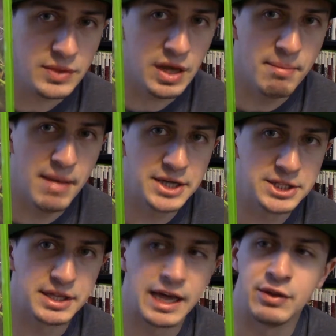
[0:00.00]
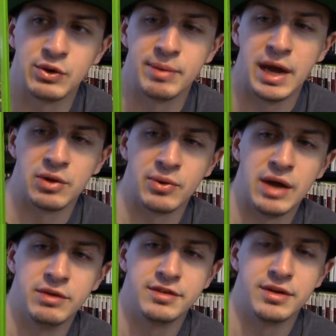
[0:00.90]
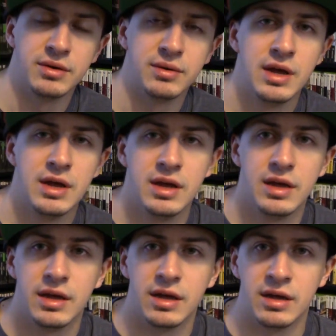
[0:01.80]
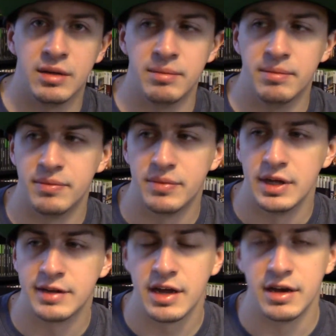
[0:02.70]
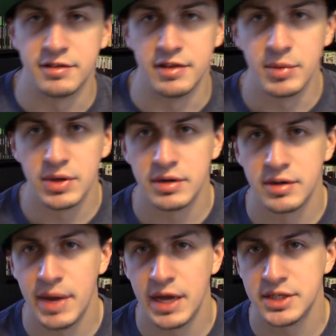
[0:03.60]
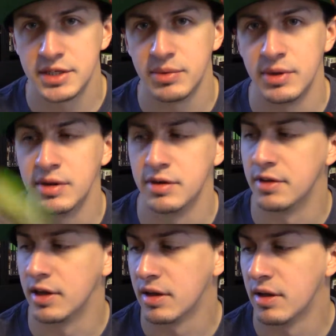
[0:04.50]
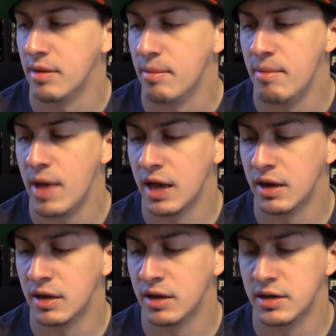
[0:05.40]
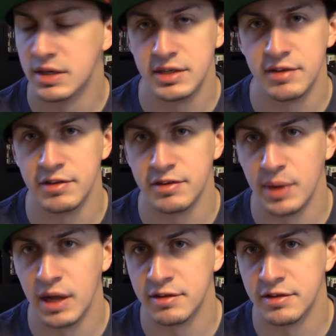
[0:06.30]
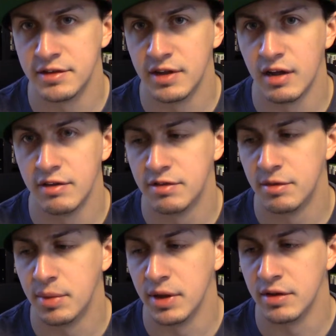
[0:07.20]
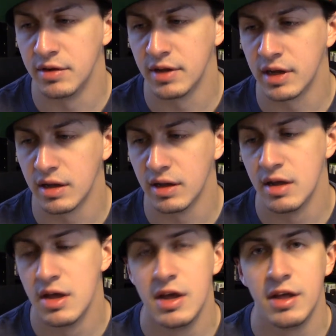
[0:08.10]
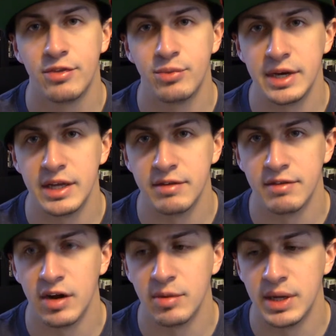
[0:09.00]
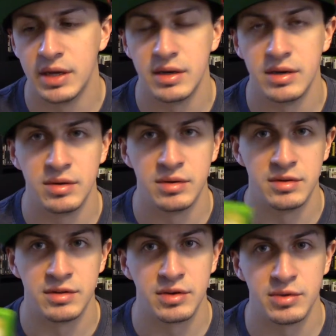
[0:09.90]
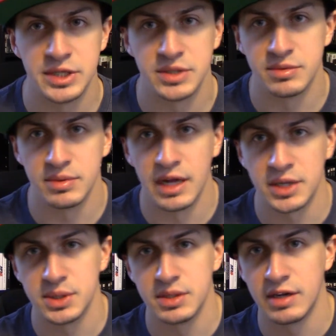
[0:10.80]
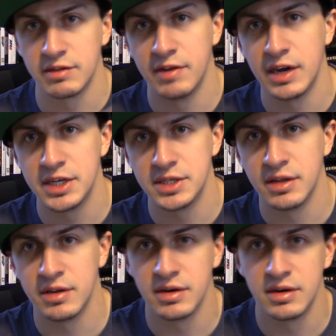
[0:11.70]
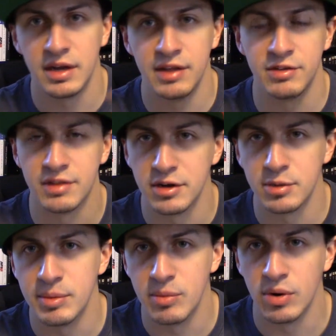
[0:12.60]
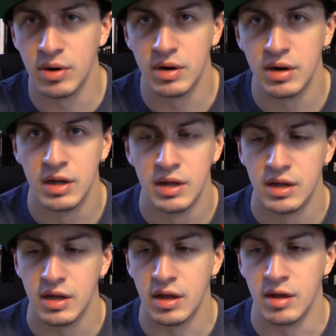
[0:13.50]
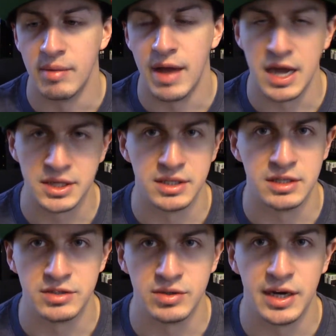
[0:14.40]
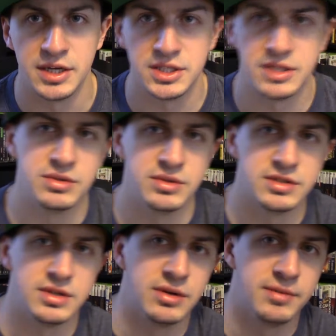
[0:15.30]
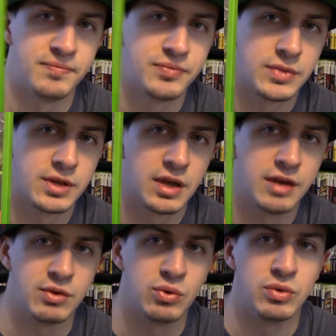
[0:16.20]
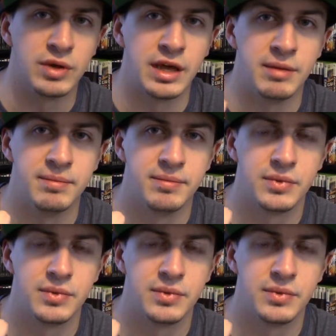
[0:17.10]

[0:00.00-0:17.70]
Magic the Gathering Battlegrounds. So it's kind of similar to Magic, where there's like mana, different spells and stuff, but there's like a 3D environment, and the creatures will actually like fight each other, and there's a little bit more action and strategy to it. So kind of a cool game.